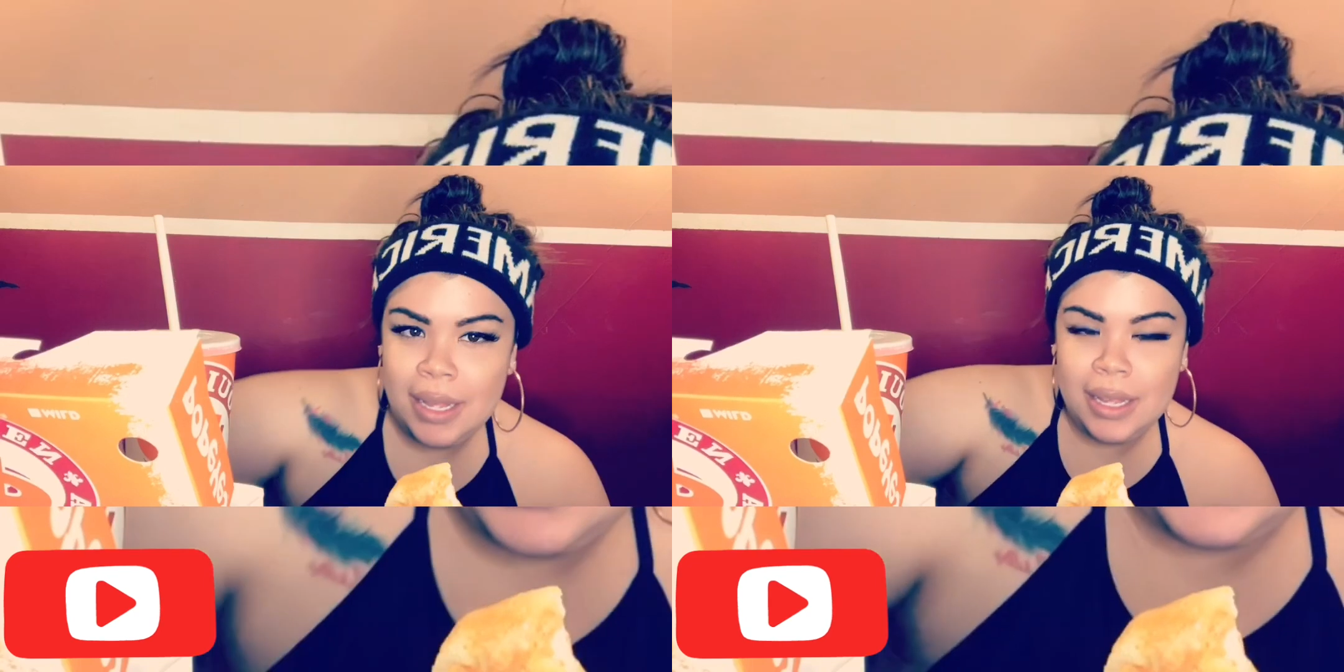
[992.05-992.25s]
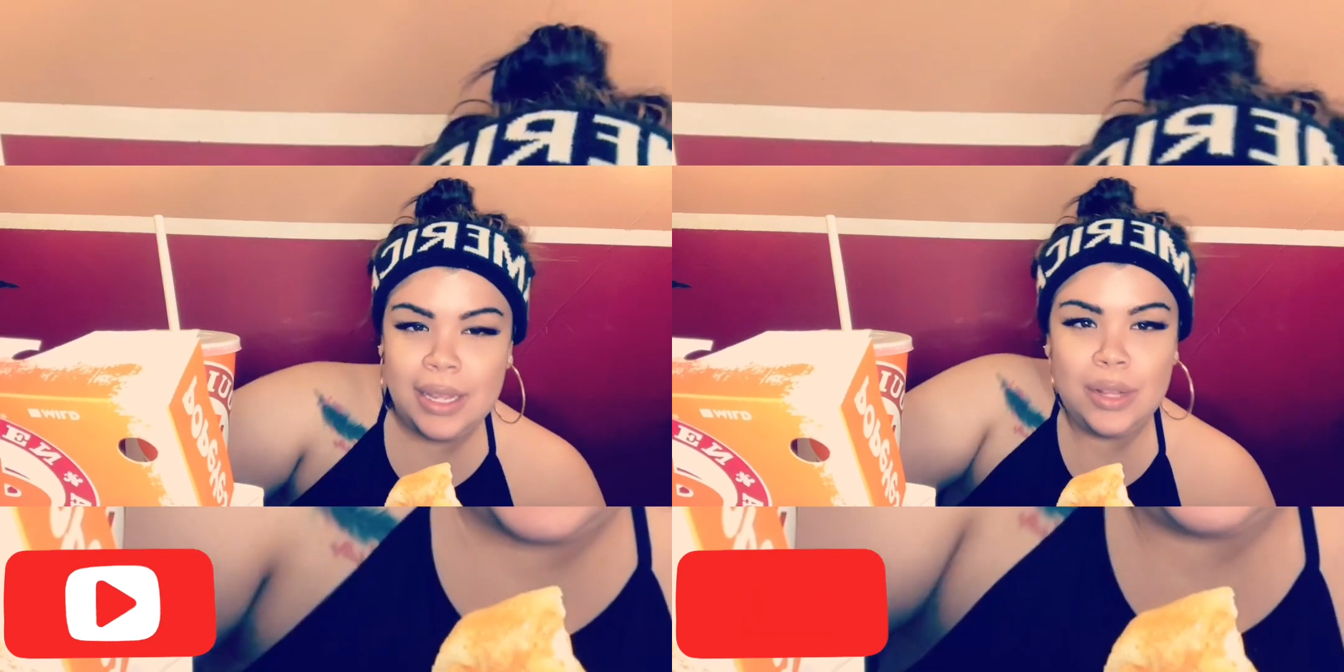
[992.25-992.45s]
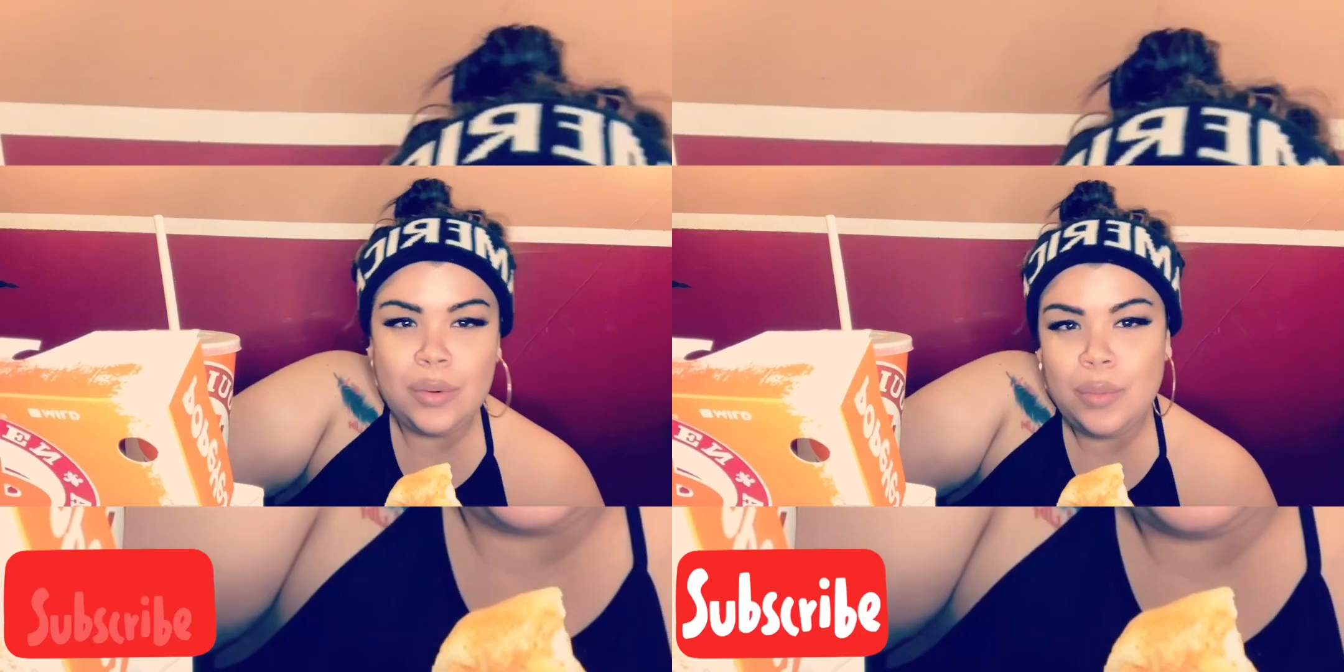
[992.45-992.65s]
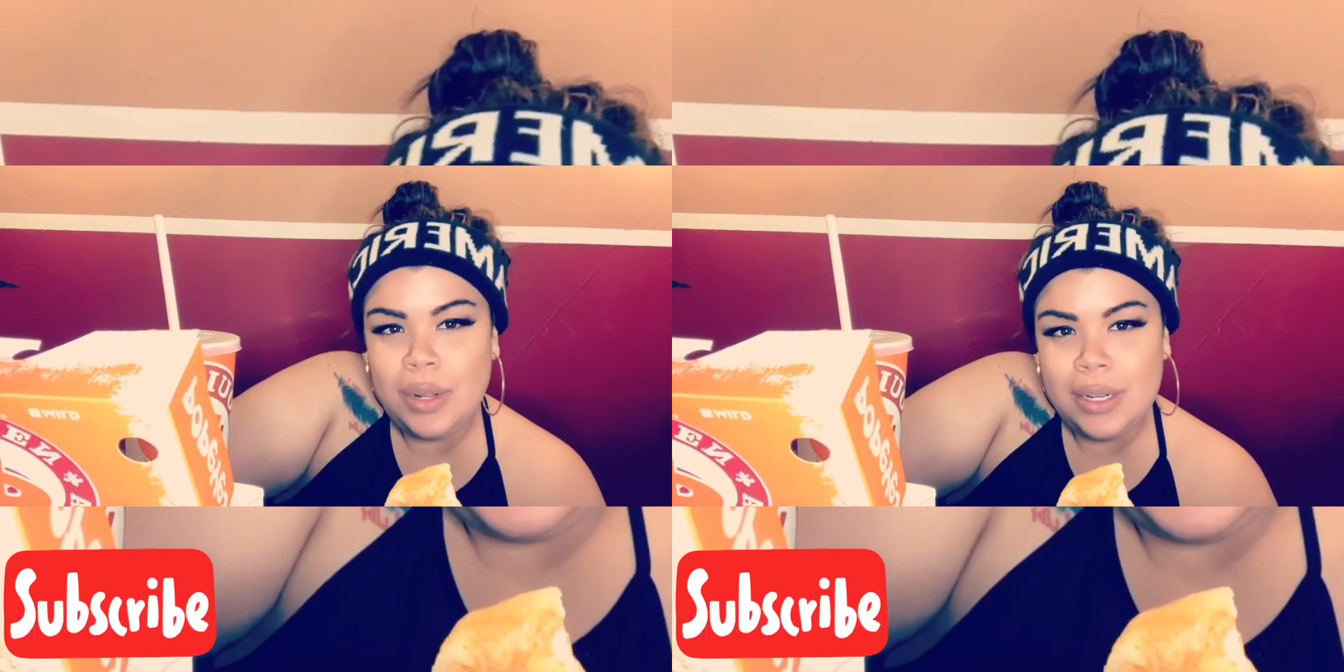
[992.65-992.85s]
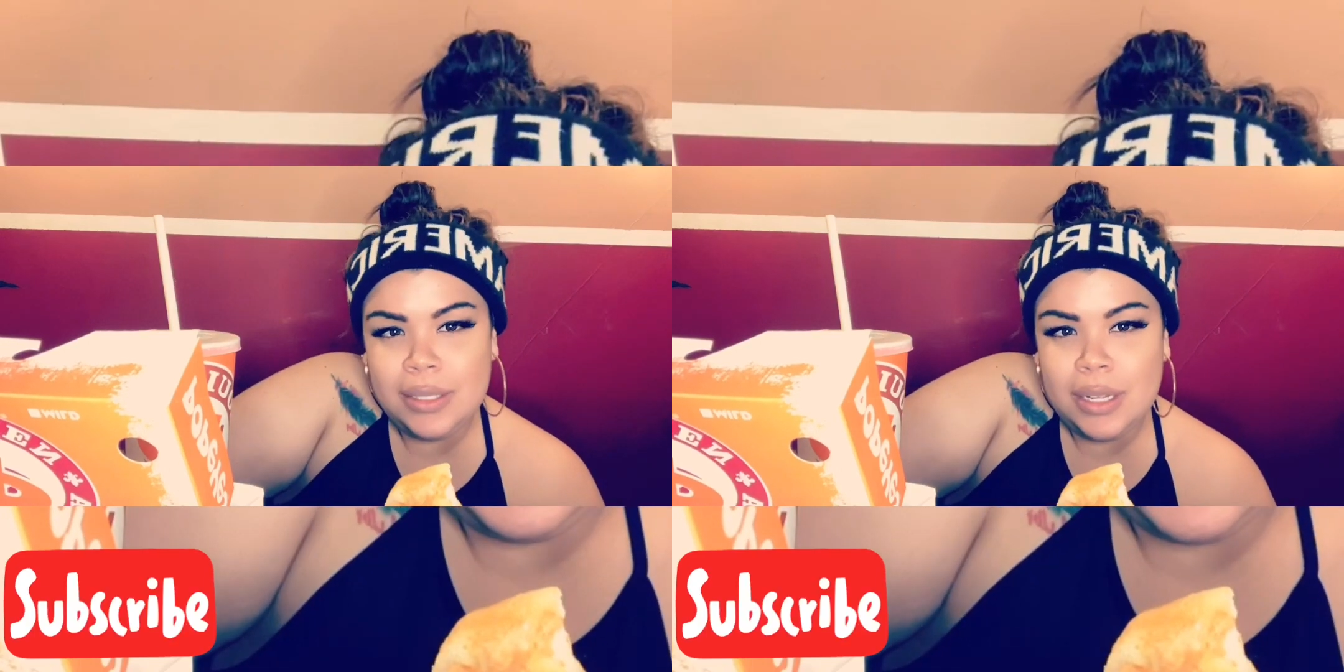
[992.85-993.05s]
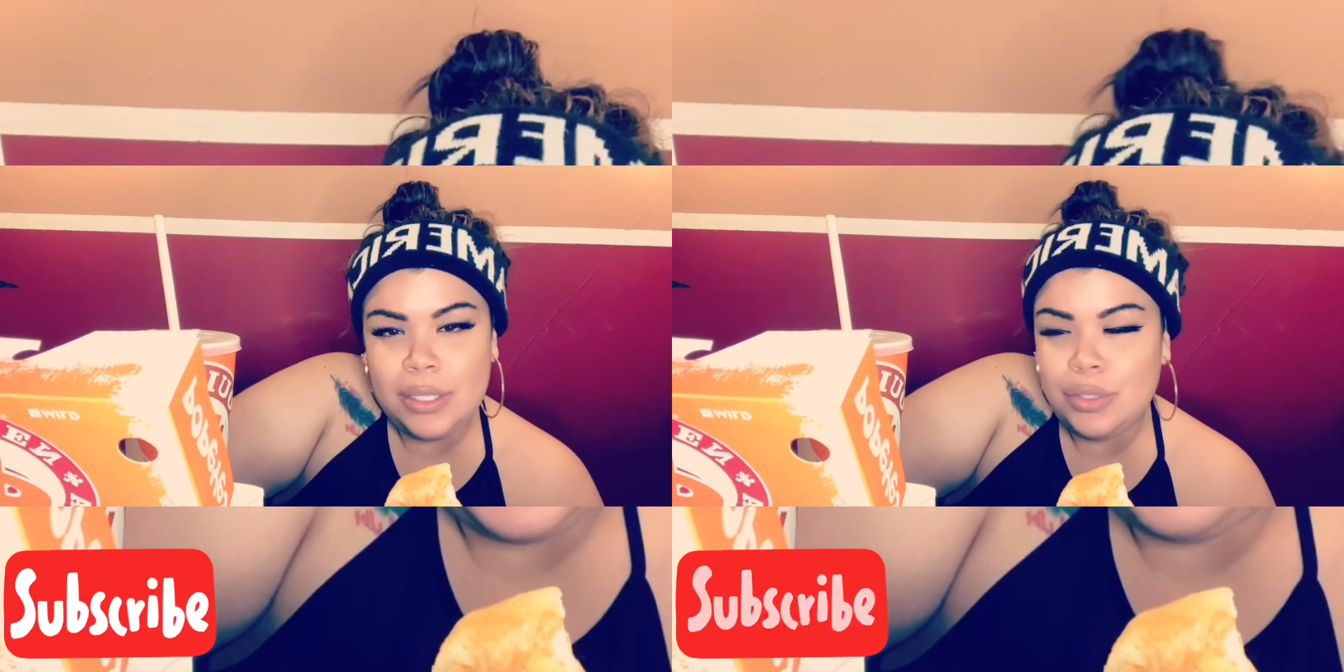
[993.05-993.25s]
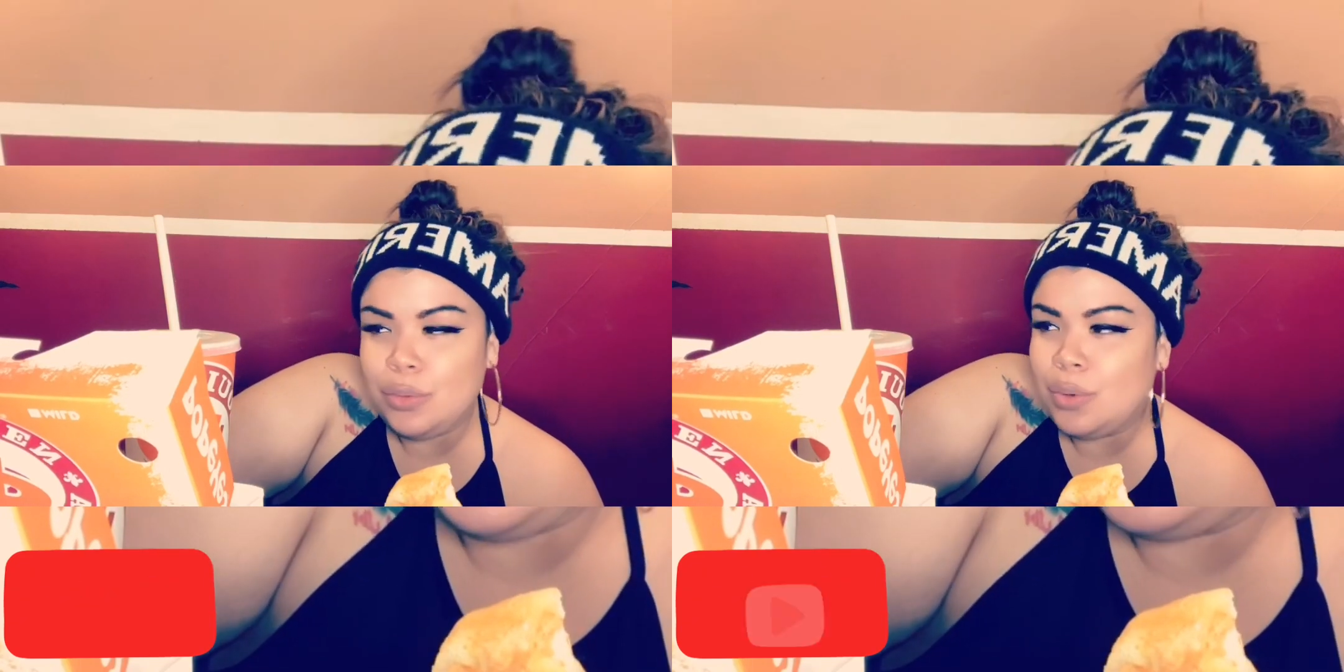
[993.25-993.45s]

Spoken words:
He don't want to touch you.